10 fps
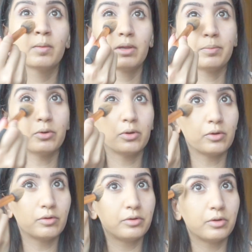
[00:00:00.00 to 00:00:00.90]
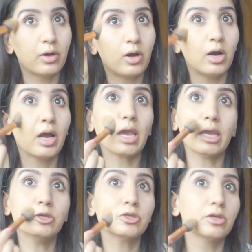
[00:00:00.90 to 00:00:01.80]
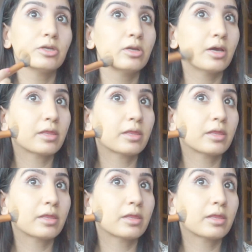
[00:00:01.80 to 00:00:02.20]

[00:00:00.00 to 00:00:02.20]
people who are Asian.